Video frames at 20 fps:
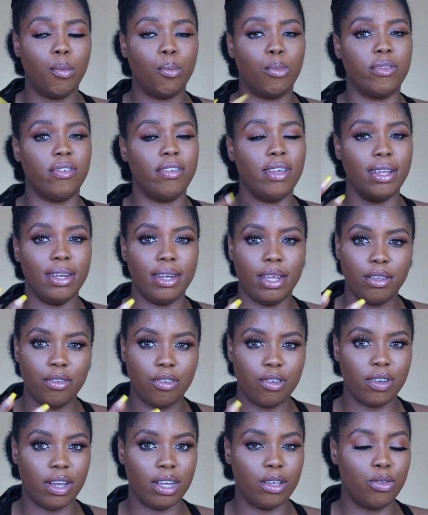But here in
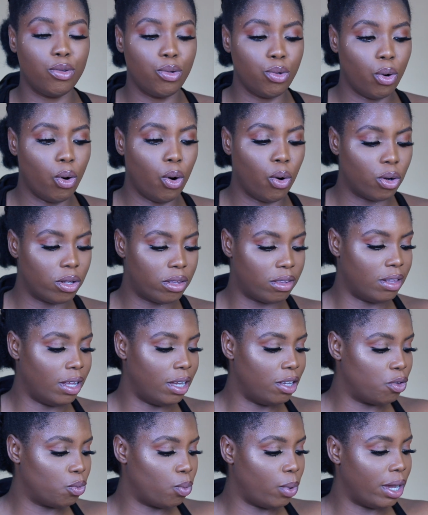Nigeria it's so hot.
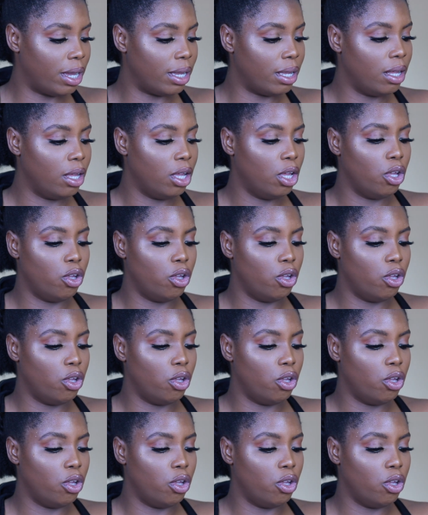That is why